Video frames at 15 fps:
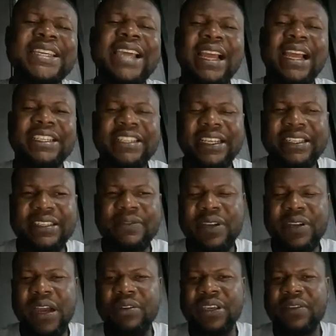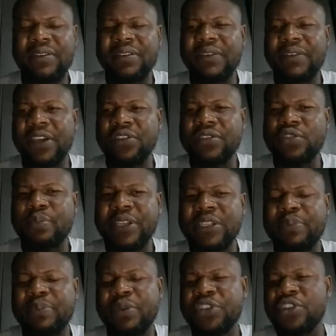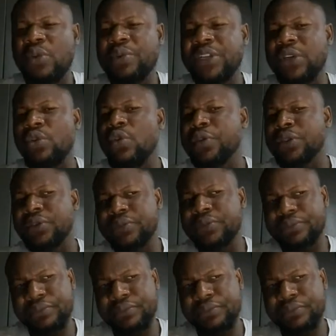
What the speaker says: gadgets, if I used to paint a picture with an oven,